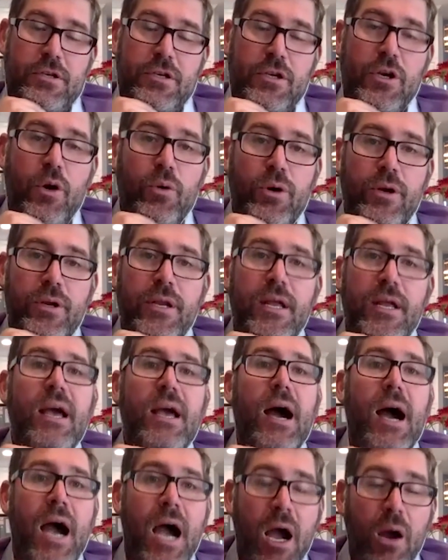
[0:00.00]
going,
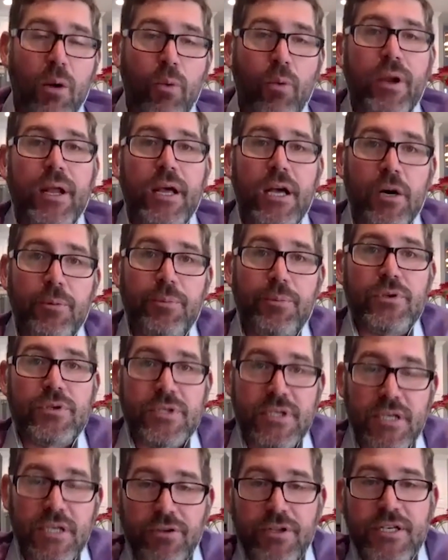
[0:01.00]
I want to help you
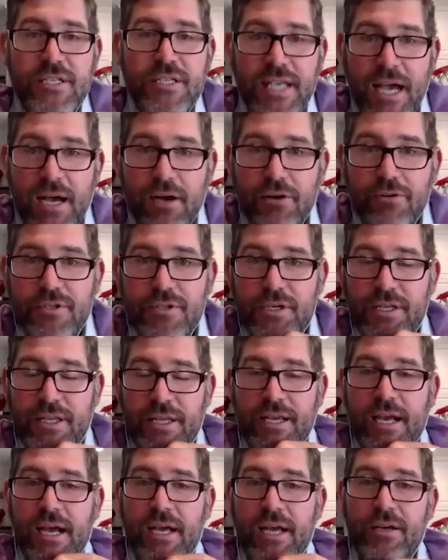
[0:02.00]
sell this house. And
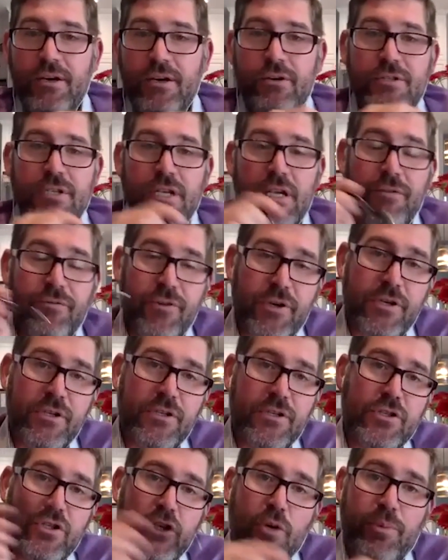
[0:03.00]
the guy goes, If you're going
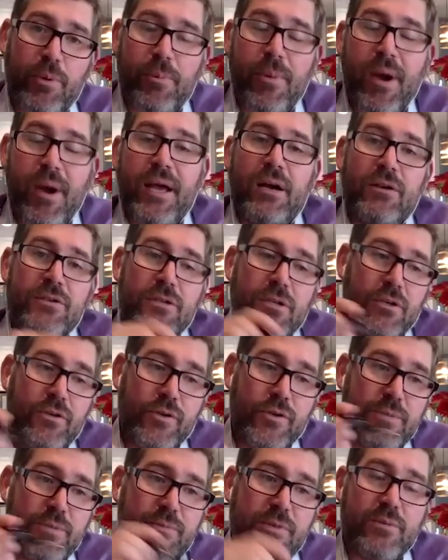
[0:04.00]
to show up at my house on
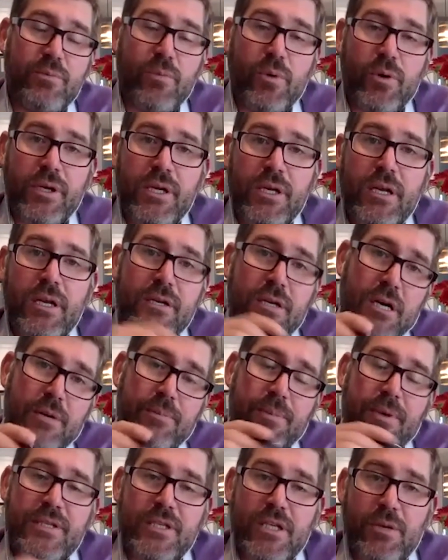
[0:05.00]
Christmas morning and talk
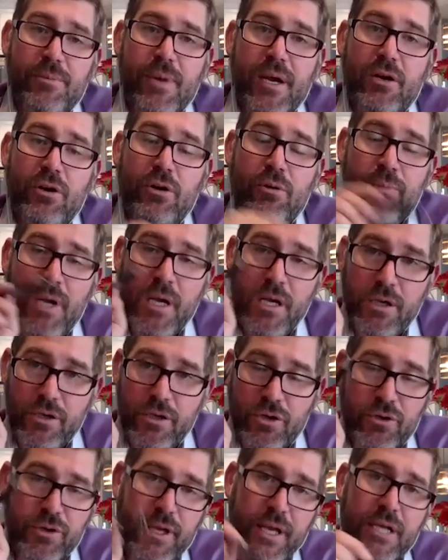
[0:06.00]
about selling my home,
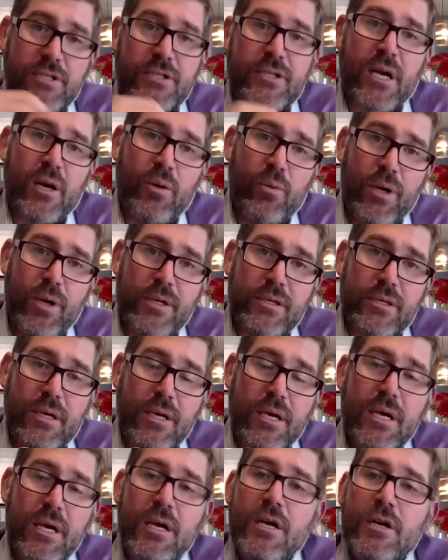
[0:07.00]
you're the agent I want.
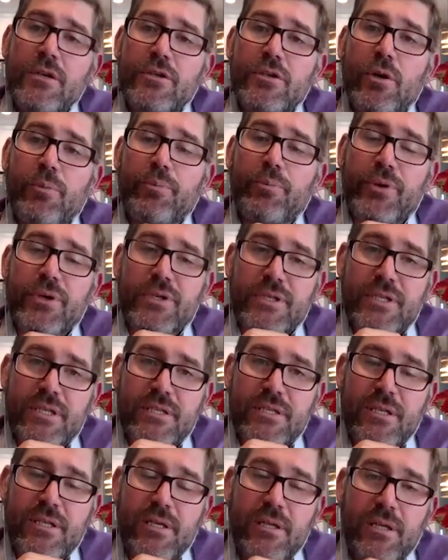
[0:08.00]
So
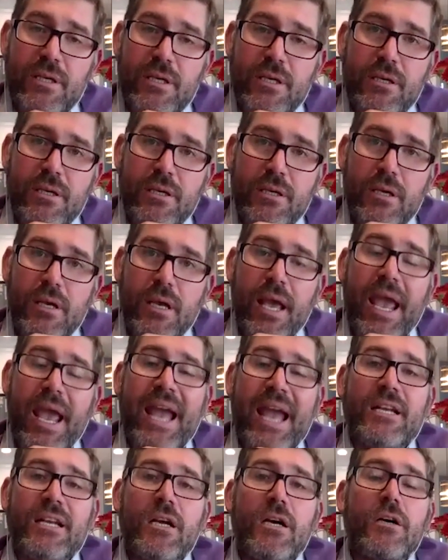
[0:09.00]
persistently
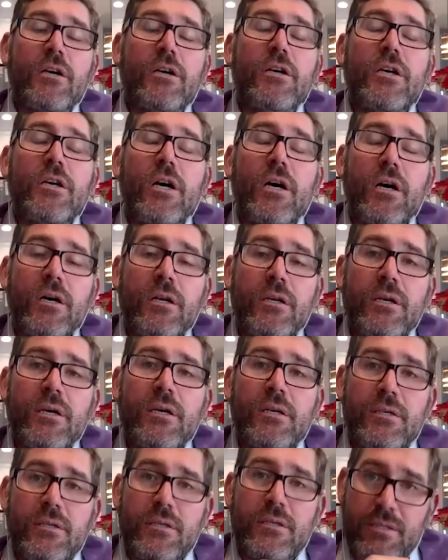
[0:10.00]
and
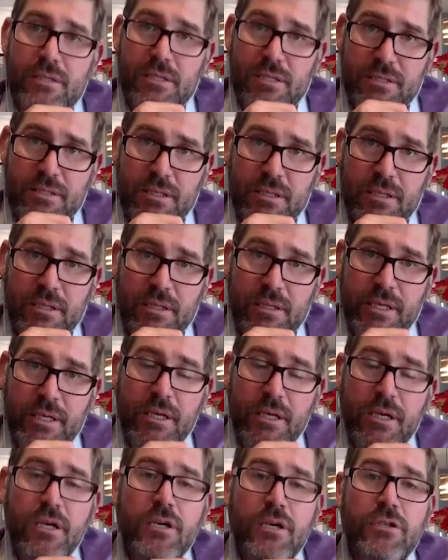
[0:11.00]

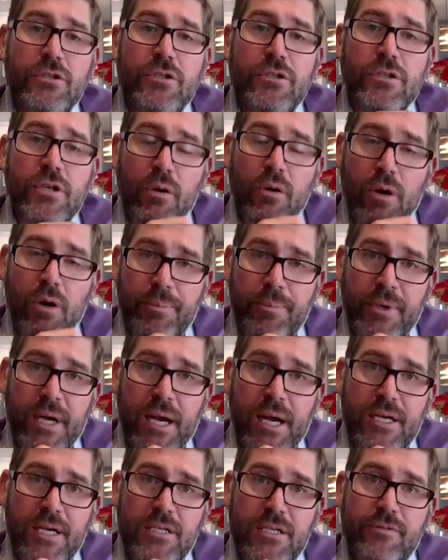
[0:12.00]
consistently show up,
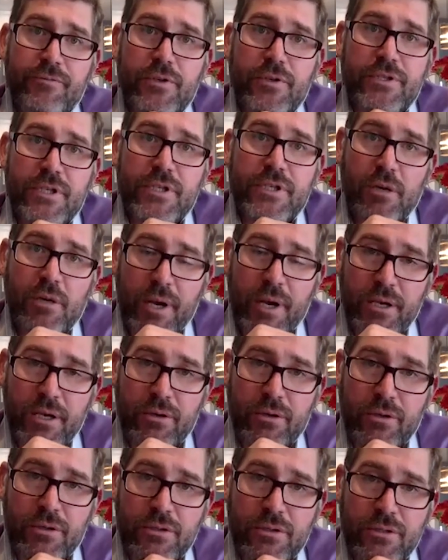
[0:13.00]
guys, for sale by
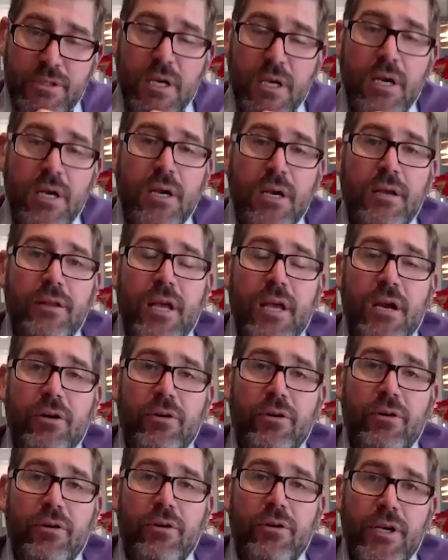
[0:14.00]
owners. They
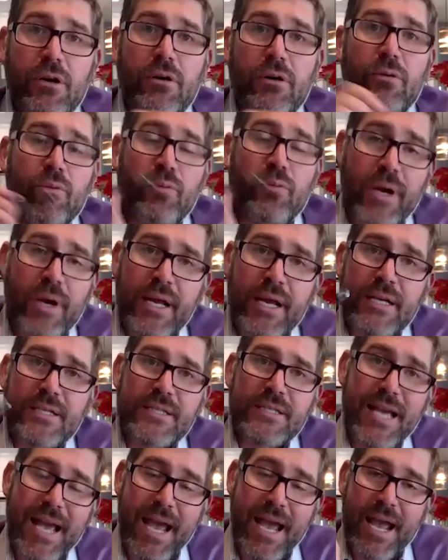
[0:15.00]
are here. Red
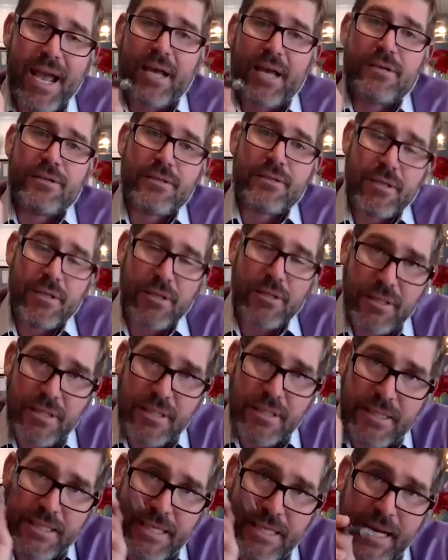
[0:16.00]
X has
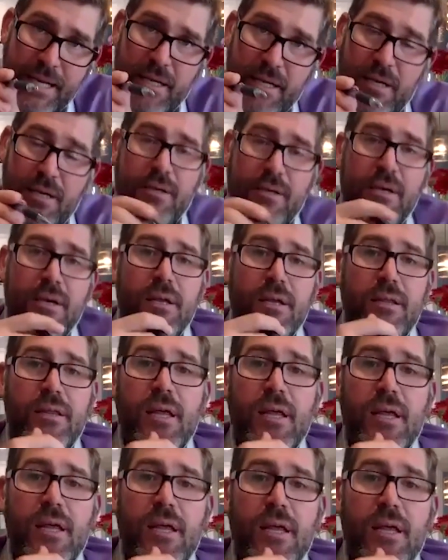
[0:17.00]
the data.
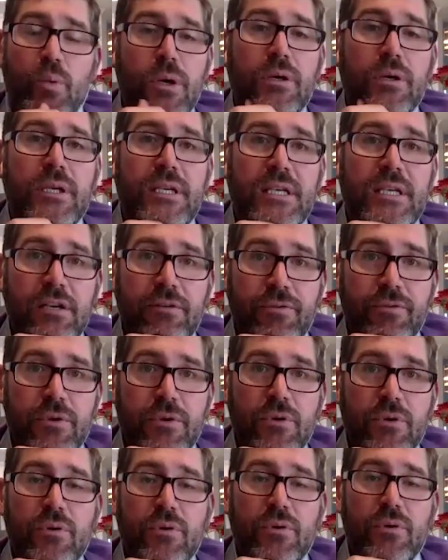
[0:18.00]
They, will give
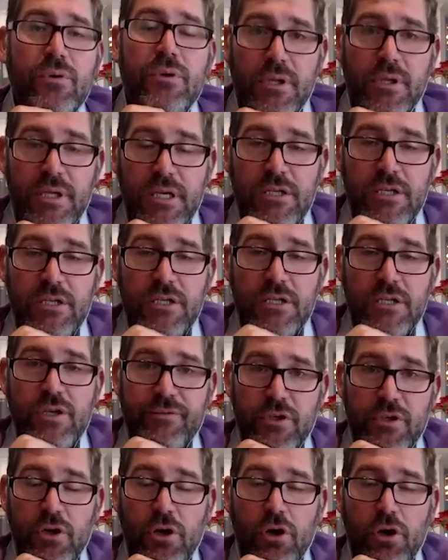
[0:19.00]
you the leads
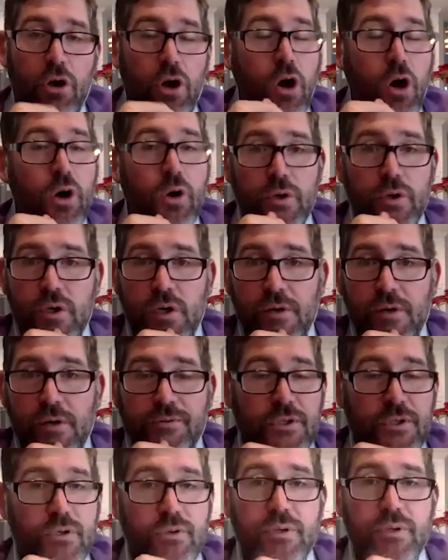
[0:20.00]
you have to call. All
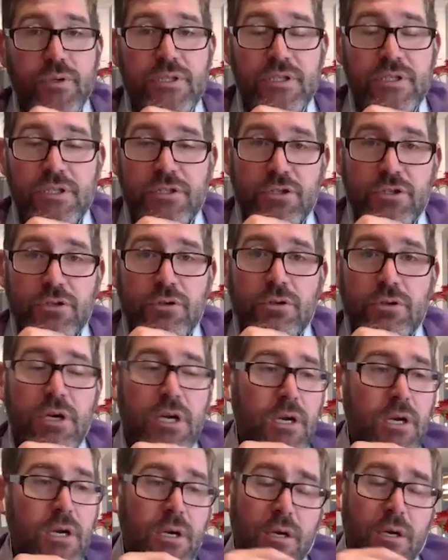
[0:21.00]
you have to do is sit
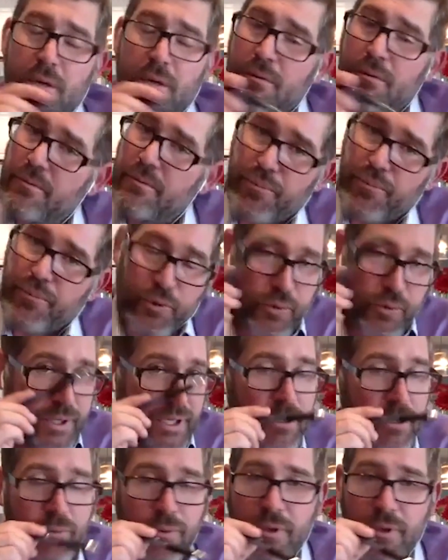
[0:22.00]
your
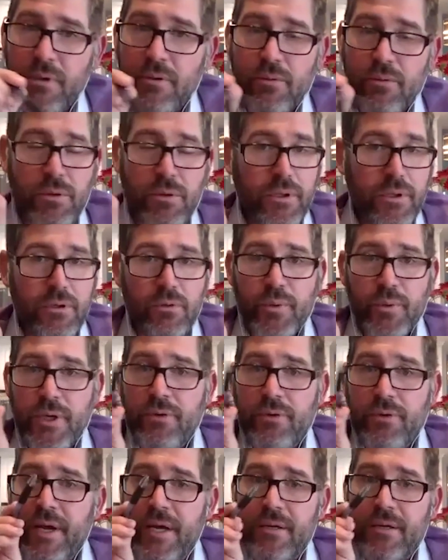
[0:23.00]
pretty re- little
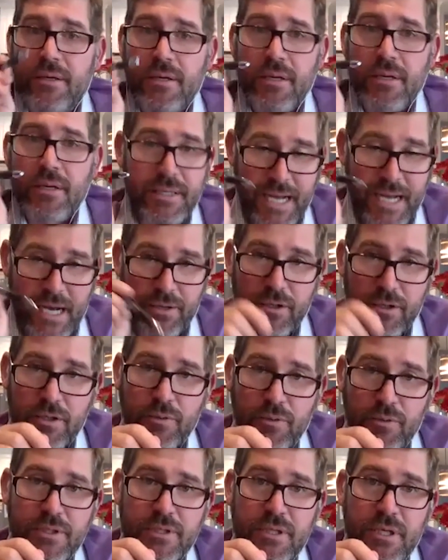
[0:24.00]
rear end down
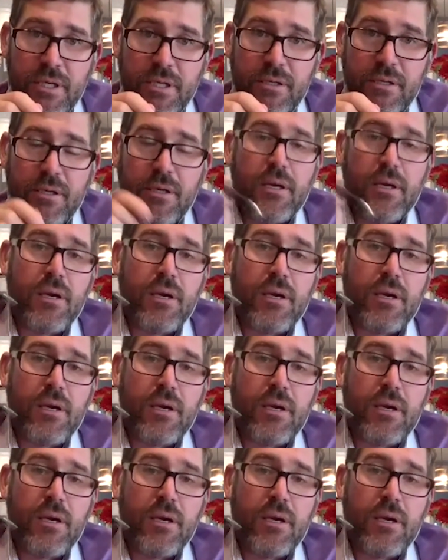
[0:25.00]
into a seat,